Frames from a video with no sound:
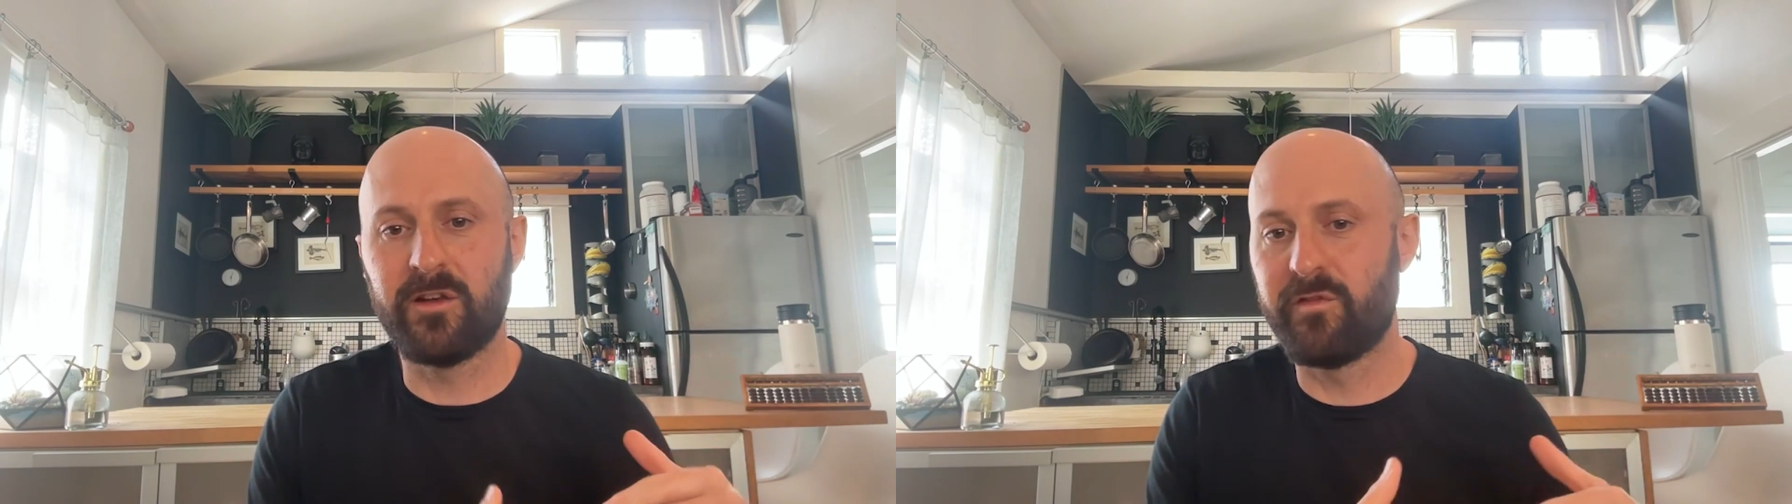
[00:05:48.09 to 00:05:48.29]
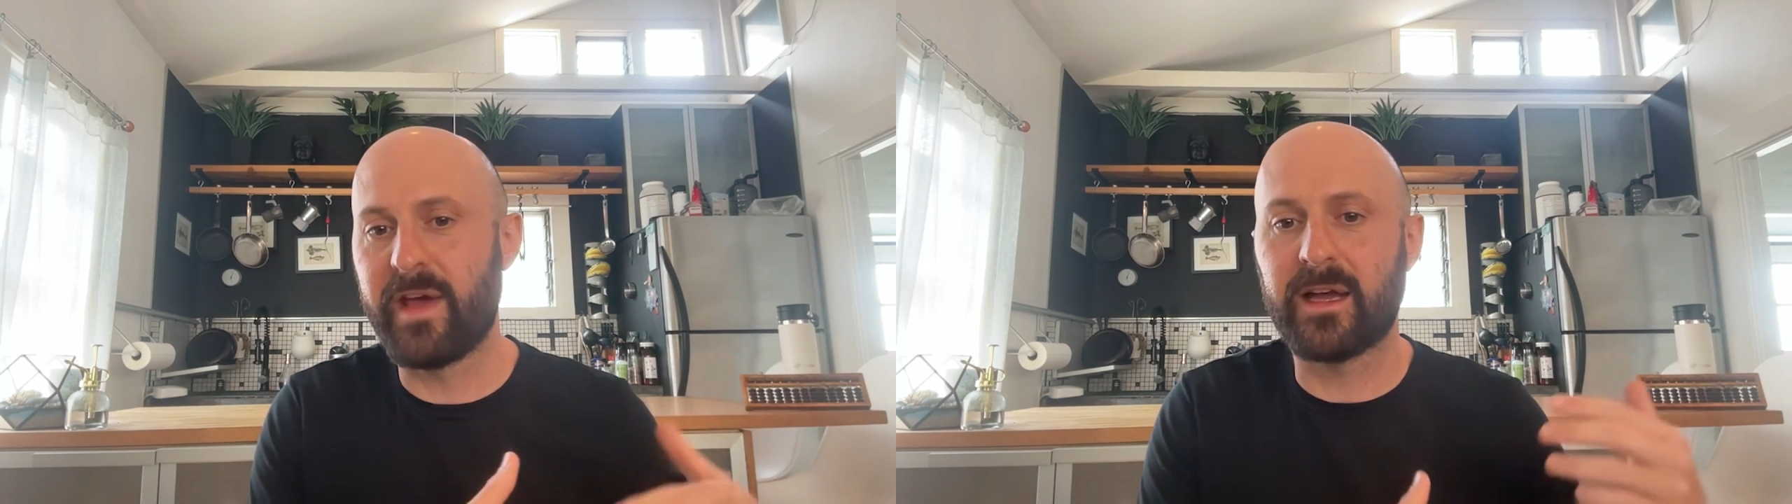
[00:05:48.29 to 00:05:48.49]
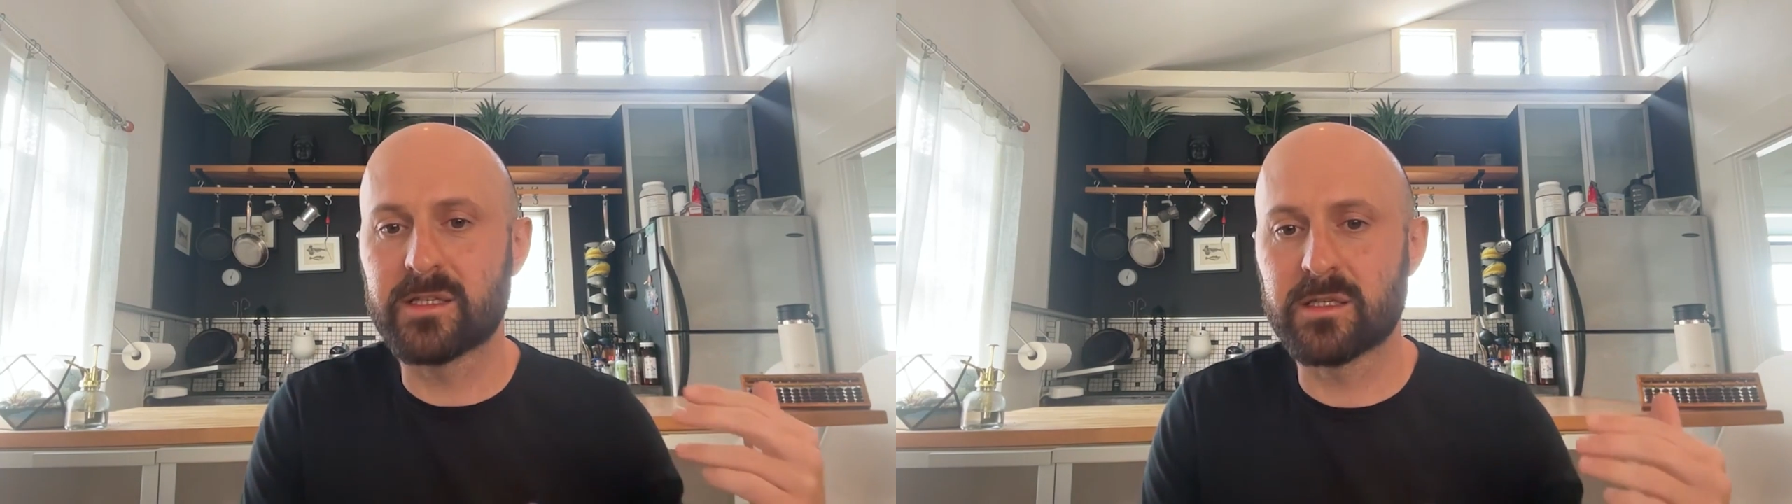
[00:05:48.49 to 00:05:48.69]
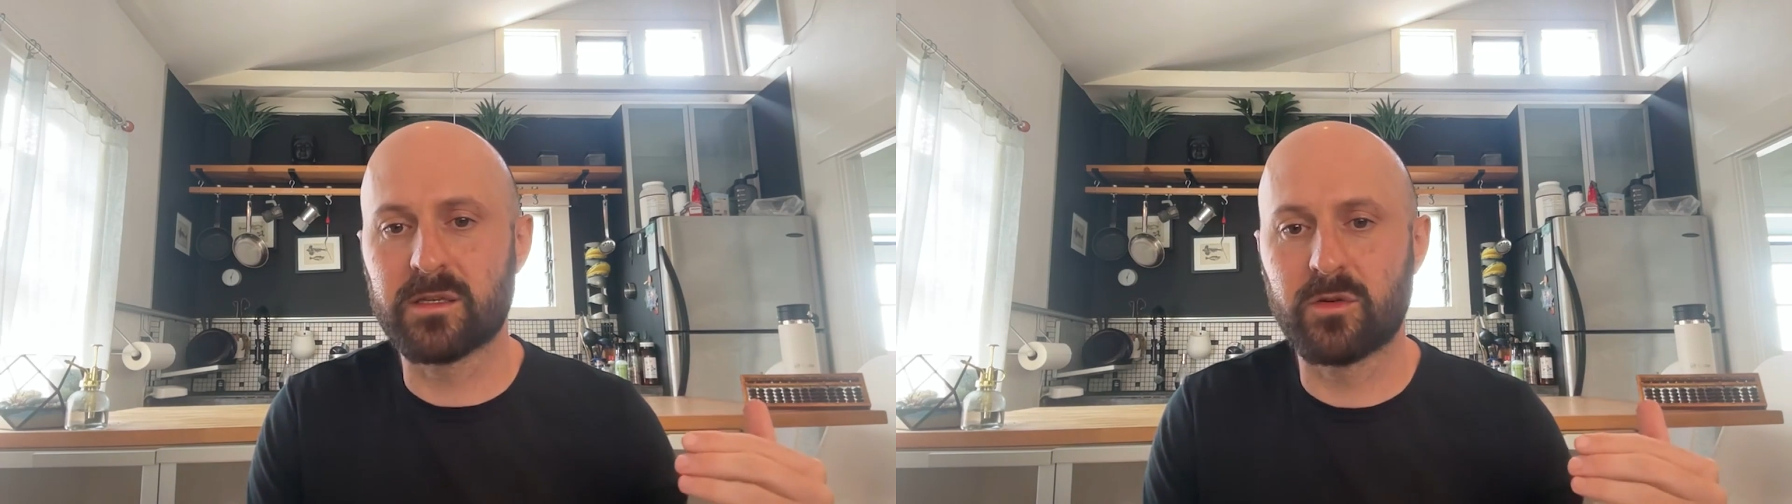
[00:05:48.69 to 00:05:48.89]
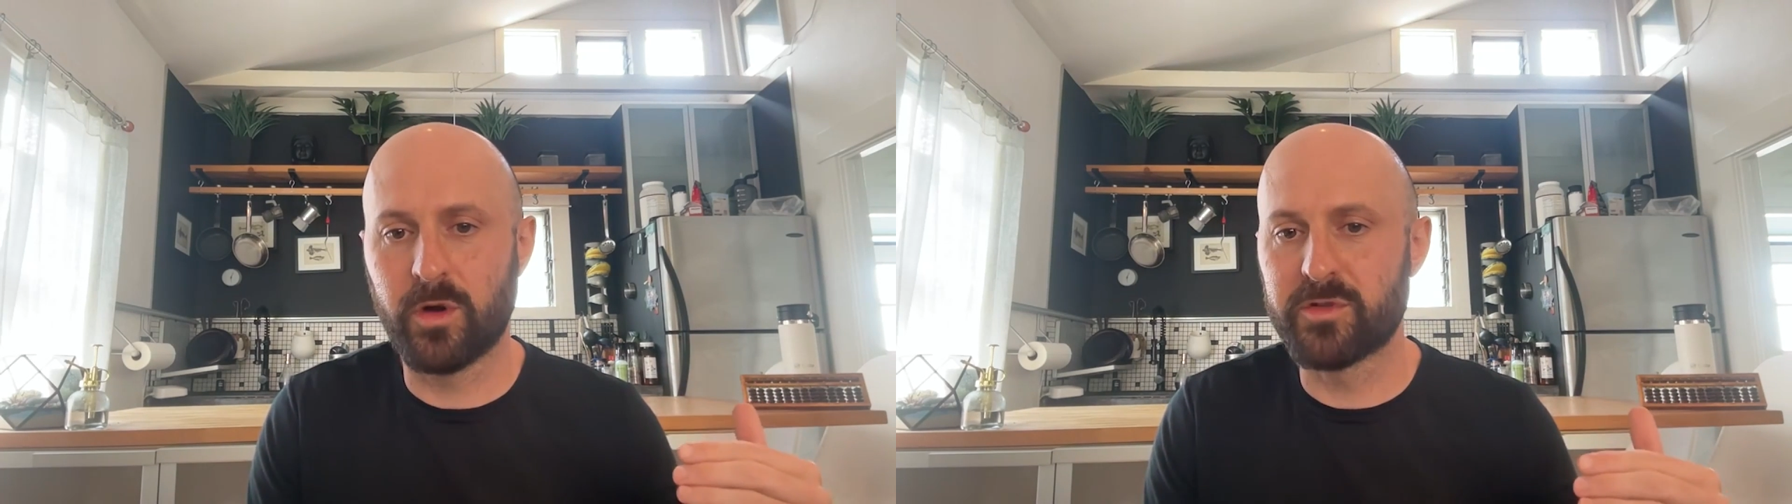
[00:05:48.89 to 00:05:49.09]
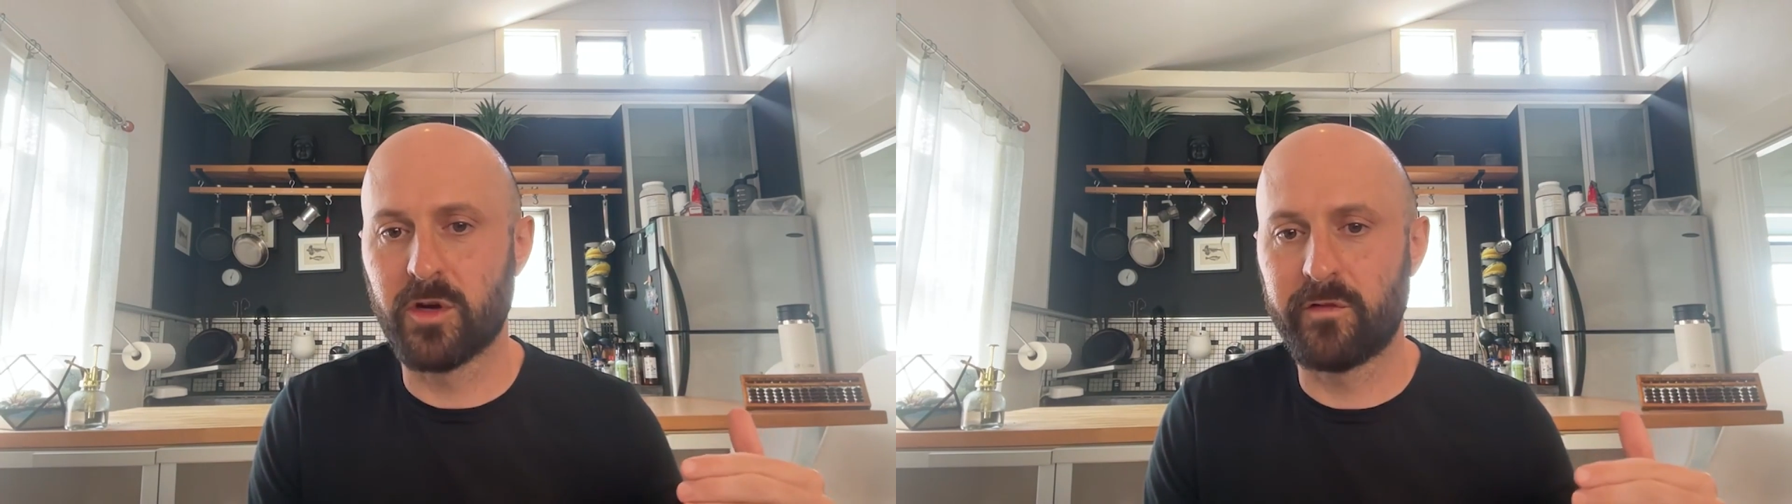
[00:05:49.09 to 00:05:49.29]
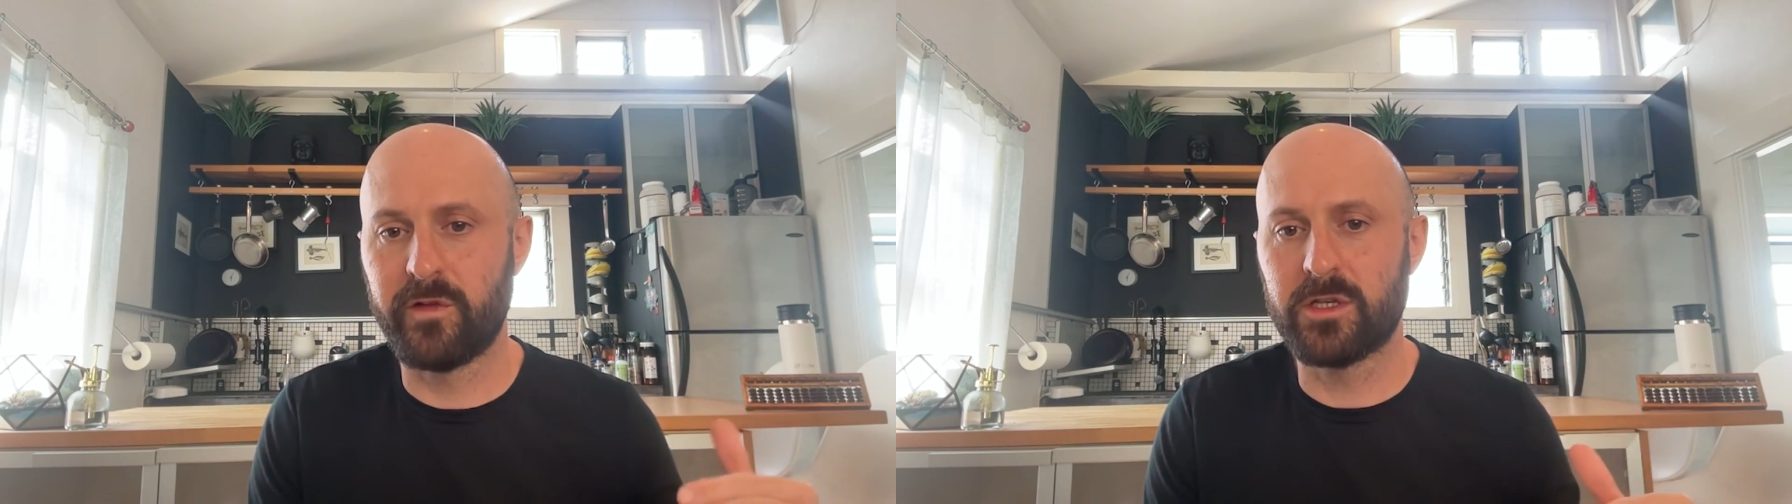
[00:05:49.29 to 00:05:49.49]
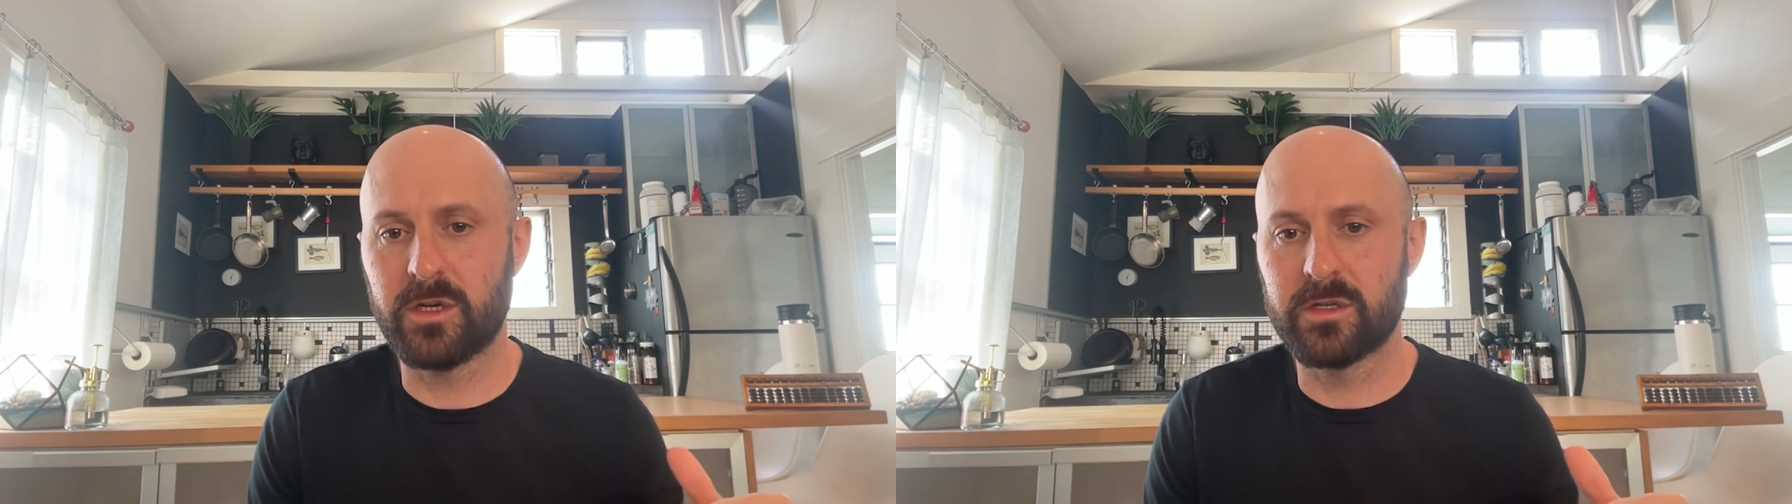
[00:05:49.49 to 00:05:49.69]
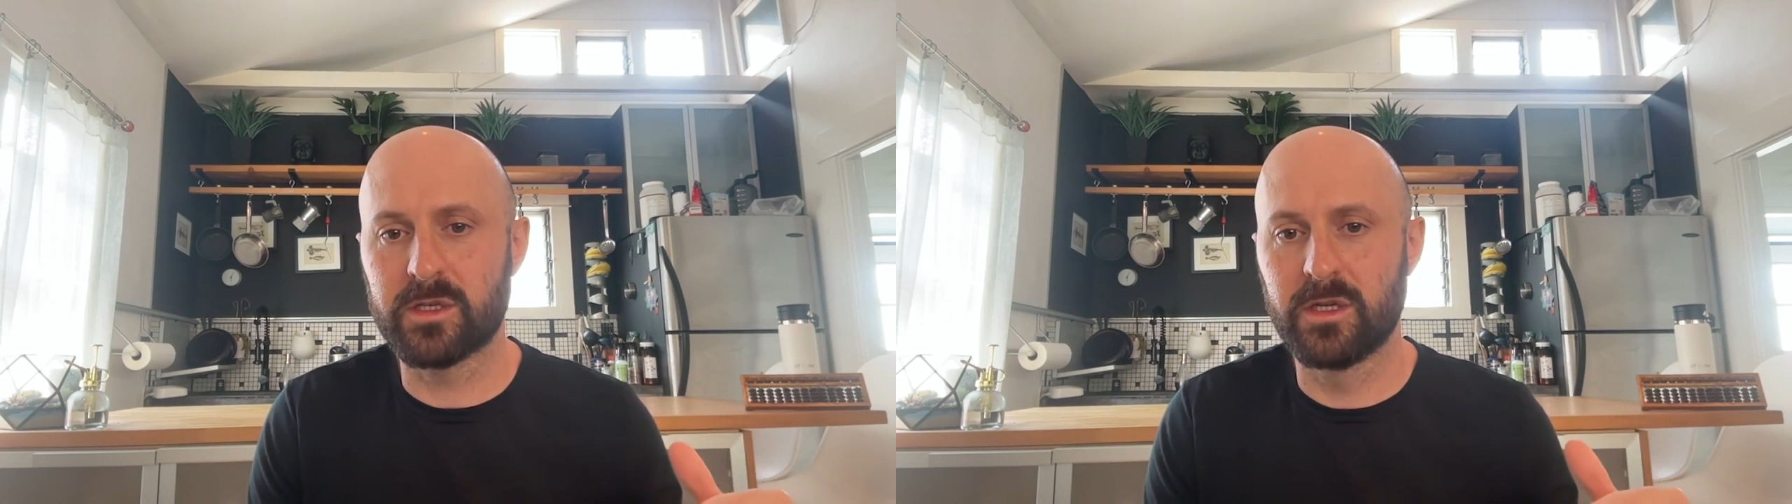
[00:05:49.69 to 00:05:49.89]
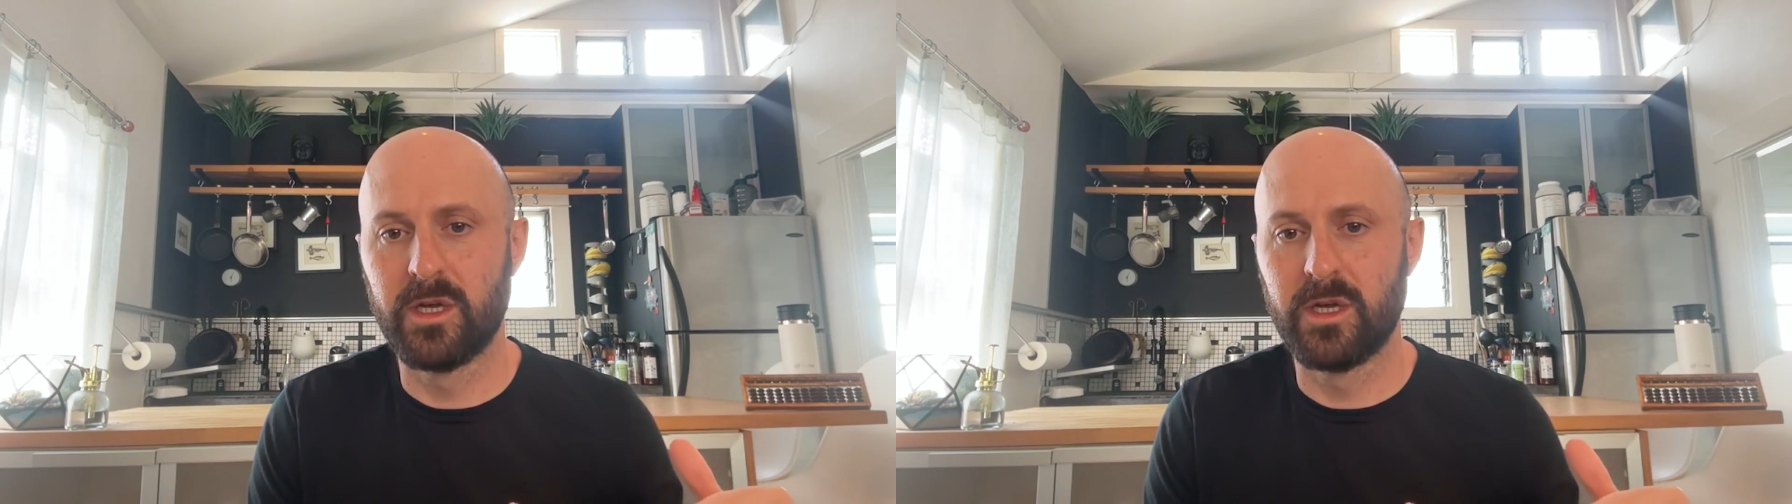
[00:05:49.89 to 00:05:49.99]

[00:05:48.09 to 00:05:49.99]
advanced crypto features.